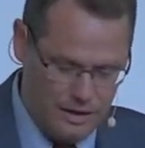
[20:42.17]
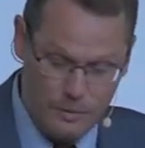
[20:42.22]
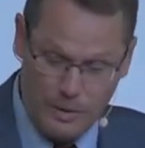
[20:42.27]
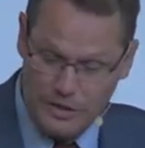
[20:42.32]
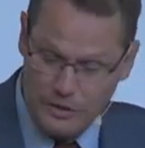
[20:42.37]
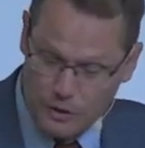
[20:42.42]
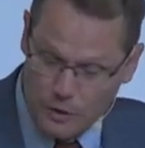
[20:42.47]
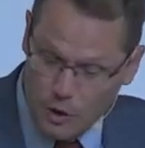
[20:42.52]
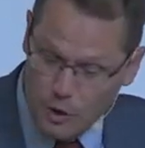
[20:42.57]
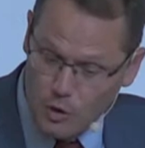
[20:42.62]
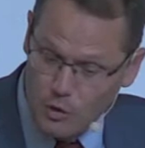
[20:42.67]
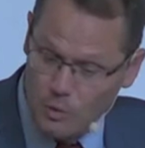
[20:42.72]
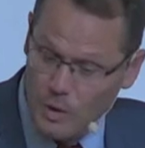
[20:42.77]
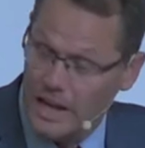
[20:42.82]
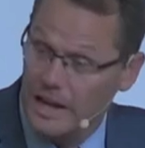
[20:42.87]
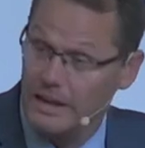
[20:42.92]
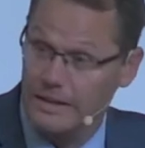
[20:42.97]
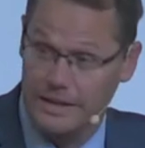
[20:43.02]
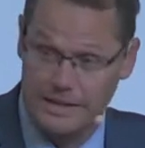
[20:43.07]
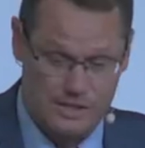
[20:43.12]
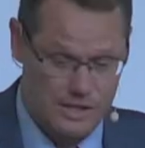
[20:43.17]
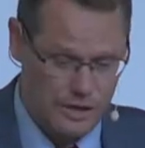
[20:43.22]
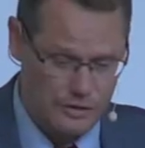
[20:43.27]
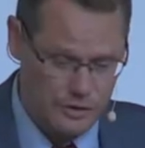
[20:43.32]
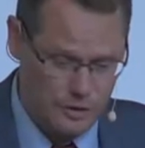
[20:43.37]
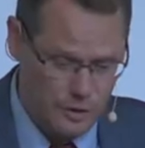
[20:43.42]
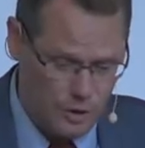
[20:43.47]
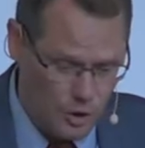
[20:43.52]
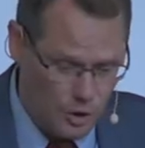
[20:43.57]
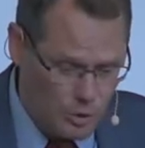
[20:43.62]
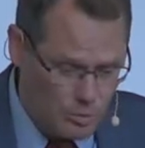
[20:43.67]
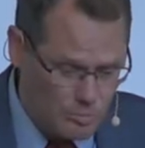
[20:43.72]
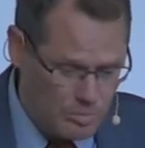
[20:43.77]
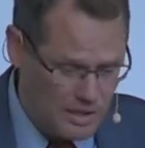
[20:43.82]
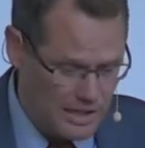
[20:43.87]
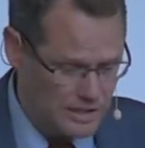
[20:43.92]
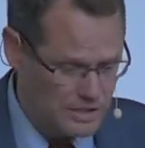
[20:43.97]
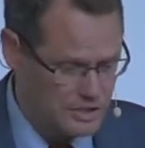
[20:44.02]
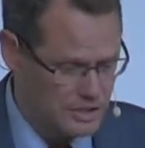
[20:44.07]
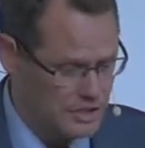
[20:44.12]
they went their own way, they sought their own
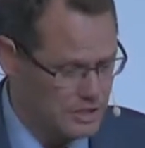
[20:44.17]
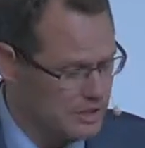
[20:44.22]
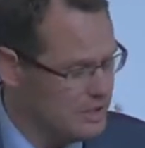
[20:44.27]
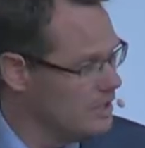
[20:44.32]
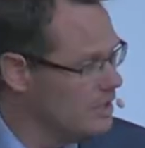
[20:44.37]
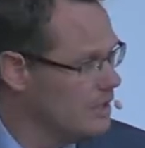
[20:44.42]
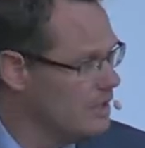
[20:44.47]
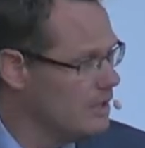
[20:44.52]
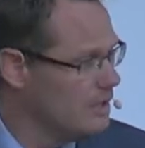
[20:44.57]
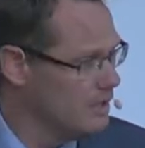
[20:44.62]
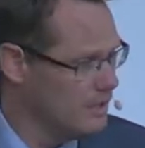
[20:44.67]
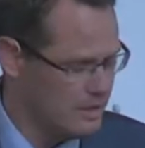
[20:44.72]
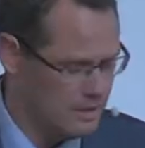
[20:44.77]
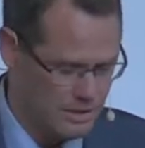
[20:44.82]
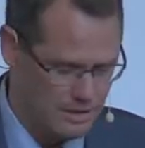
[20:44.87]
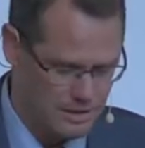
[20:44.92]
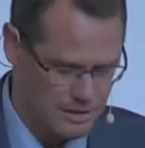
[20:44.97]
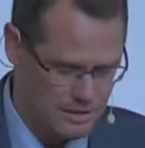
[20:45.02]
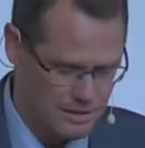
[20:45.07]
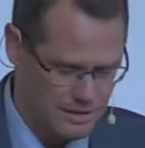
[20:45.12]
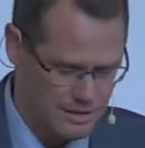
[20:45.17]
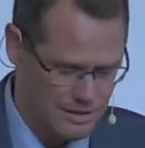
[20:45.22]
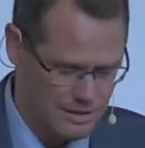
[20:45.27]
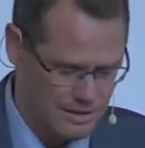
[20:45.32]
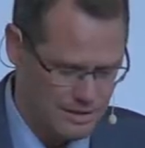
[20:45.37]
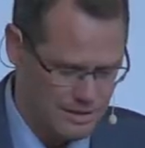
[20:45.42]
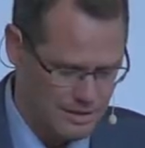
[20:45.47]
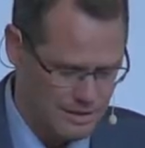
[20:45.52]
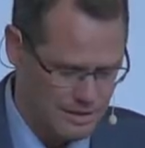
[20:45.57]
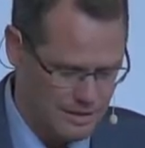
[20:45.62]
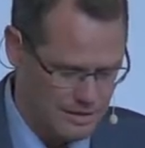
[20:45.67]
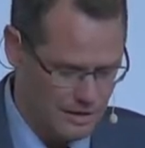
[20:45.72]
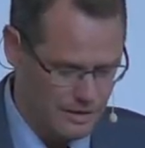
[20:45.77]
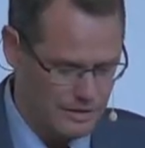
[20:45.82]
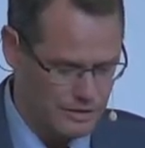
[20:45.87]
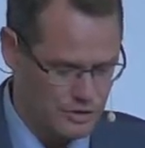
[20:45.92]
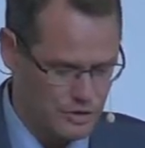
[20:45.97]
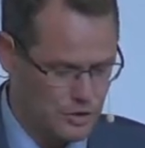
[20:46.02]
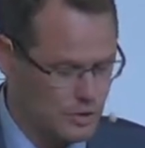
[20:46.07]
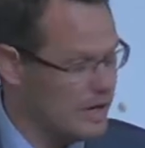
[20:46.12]
pleasure. They thought,
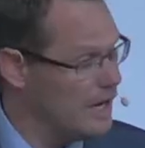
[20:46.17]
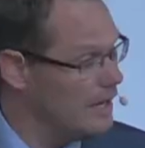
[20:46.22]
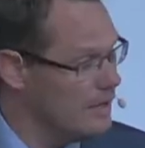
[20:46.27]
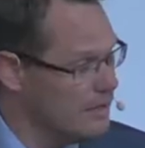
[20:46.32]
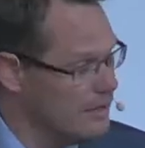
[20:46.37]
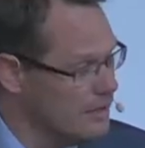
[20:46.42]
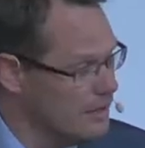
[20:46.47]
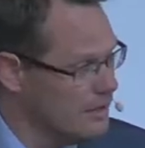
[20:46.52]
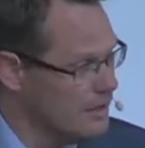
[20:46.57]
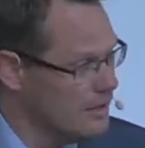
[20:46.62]
this is great.